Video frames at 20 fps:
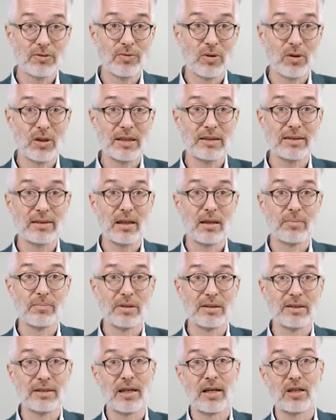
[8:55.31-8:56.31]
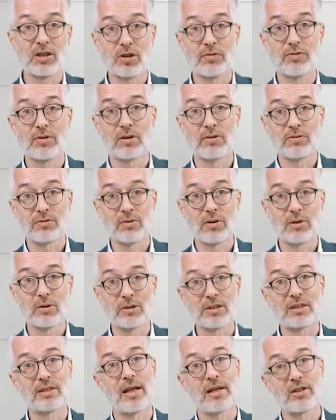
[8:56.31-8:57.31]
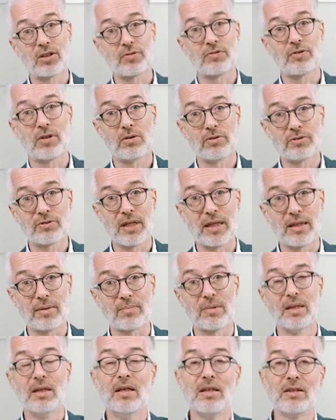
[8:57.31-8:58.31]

for example, slash foaf nose, slash foaf name.